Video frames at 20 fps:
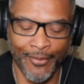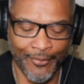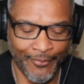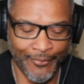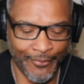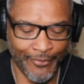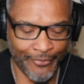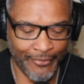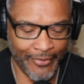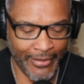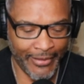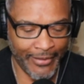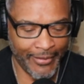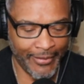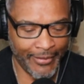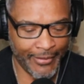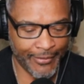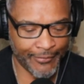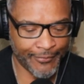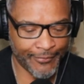What's that?
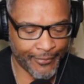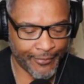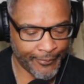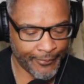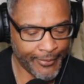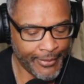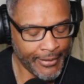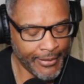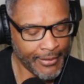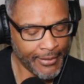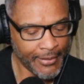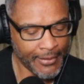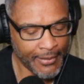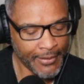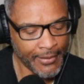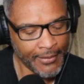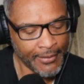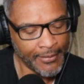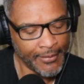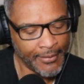F three.
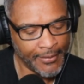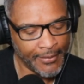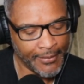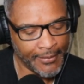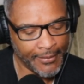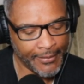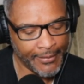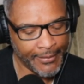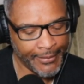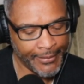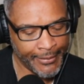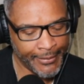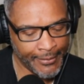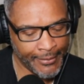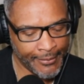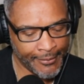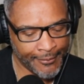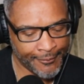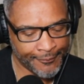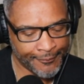
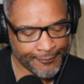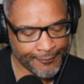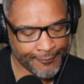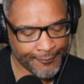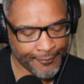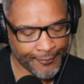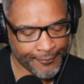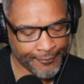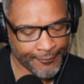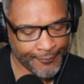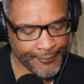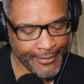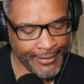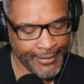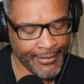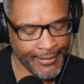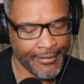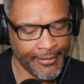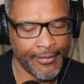F three.